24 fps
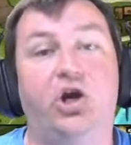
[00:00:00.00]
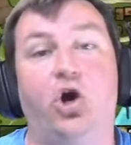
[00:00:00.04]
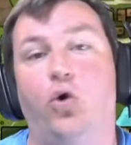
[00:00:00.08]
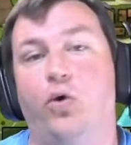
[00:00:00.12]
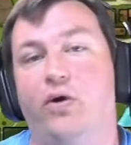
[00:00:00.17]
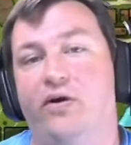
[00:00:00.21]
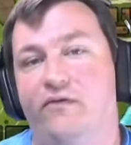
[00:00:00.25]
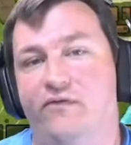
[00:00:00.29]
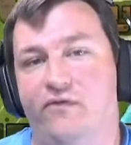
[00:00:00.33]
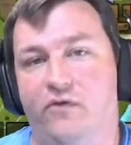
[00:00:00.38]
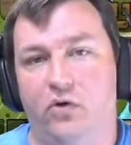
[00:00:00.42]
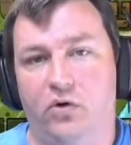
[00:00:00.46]

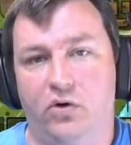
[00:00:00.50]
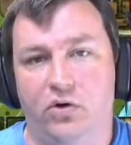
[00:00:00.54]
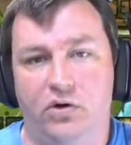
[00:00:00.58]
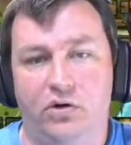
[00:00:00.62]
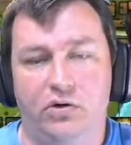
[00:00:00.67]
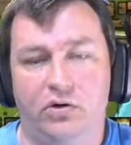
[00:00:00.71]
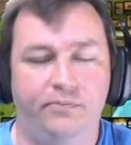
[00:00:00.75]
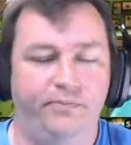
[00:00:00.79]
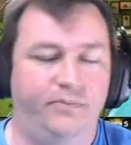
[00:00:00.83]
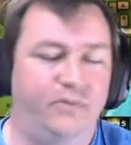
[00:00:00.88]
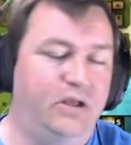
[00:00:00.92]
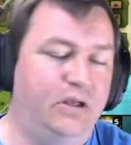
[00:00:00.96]
going
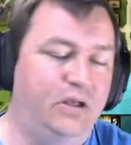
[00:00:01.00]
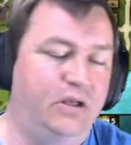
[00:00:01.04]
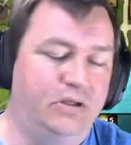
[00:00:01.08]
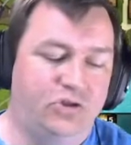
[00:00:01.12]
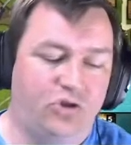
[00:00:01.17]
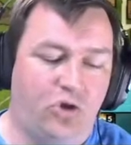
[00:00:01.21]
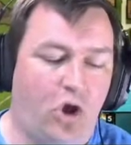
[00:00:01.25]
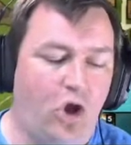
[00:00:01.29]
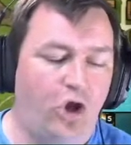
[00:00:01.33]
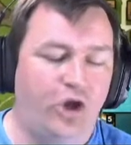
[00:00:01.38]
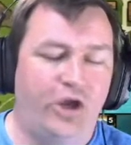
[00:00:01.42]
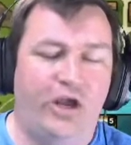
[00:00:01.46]
forward.
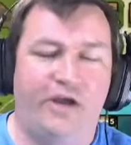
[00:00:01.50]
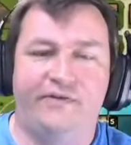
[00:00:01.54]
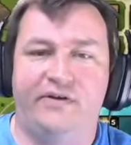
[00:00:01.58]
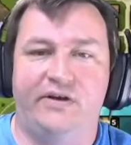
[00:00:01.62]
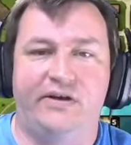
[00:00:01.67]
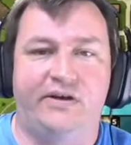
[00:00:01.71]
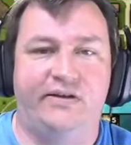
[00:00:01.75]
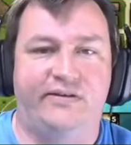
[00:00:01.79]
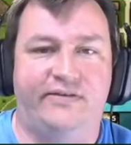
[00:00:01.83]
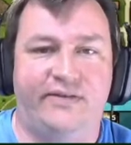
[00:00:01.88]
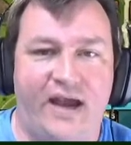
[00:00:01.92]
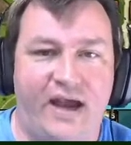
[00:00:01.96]
So all you have to
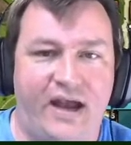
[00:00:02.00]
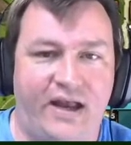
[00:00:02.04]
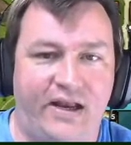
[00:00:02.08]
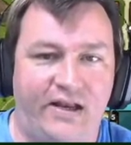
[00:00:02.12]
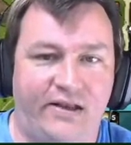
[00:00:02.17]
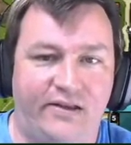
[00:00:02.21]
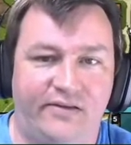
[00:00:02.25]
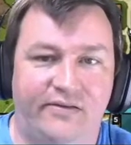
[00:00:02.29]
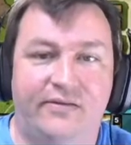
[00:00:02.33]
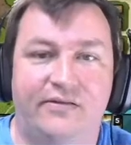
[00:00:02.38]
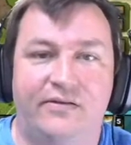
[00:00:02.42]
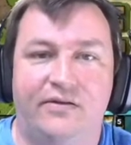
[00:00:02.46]
decide
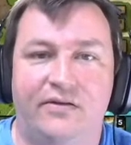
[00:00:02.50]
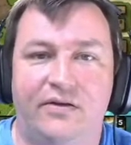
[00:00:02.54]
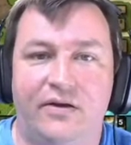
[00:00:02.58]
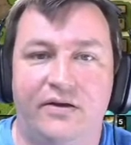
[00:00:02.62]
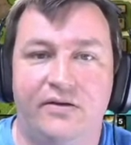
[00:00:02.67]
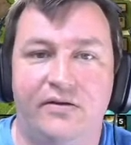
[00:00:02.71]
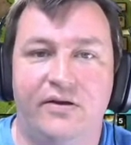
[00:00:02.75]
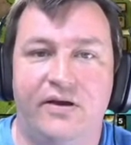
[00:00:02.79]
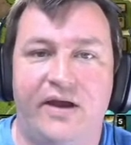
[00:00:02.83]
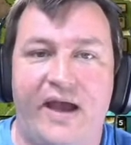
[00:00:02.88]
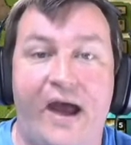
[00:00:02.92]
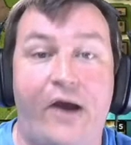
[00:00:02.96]
is,
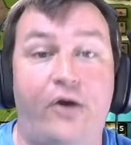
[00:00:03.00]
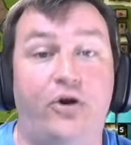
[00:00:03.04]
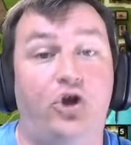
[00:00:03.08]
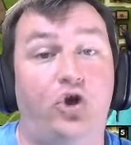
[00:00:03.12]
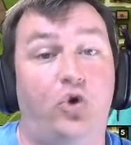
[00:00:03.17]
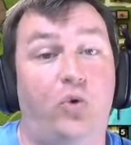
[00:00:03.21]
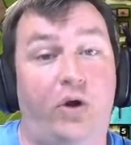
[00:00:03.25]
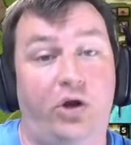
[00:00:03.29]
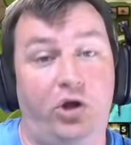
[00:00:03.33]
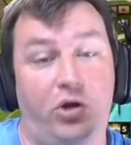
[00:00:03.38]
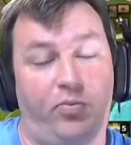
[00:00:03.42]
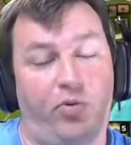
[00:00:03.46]
how do
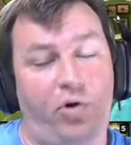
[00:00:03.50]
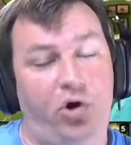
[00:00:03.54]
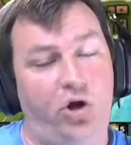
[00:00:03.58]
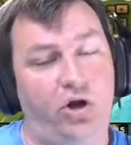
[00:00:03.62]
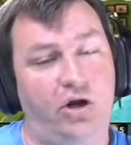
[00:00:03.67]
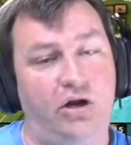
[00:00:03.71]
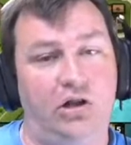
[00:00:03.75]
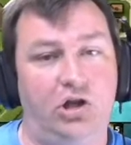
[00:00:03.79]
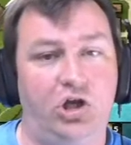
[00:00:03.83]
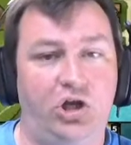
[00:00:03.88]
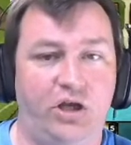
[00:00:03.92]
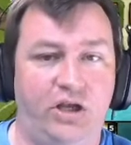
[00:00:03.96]
you want your
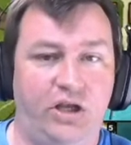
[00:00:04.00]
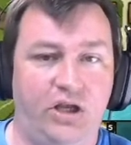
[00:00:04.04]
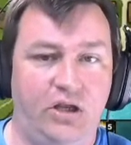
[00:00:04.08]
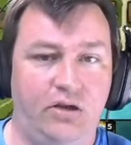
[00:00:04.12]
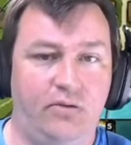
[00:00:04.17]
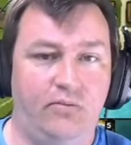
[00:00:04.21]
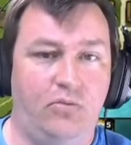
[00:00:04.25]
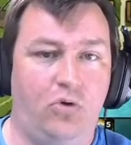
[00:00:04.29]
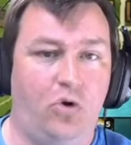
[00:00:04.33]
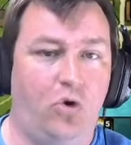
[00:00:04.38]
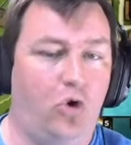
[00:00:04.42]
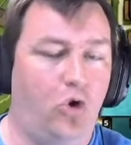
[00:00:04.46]
party to look at
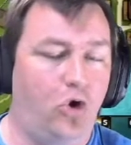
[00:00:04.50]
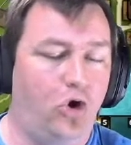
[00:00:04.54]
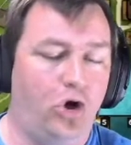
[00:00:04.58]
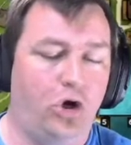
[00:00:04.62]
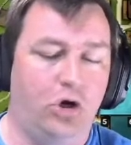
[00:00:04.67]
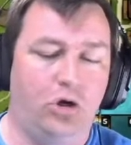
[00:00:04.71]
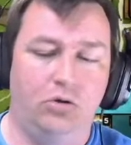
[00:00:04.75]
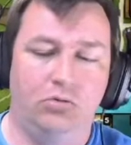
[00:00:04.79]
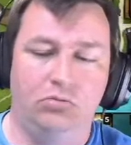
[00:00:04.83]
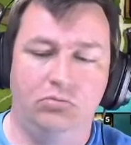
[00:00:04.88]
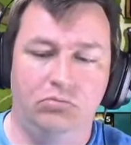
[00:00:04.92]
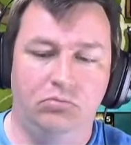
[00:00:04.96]
him,
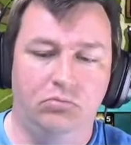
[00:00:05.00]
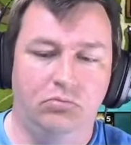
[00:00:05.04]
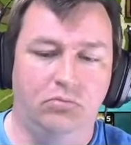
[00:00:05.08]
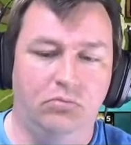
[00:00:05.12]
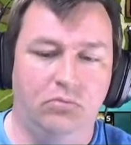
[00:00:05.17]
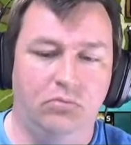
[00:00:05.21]
or,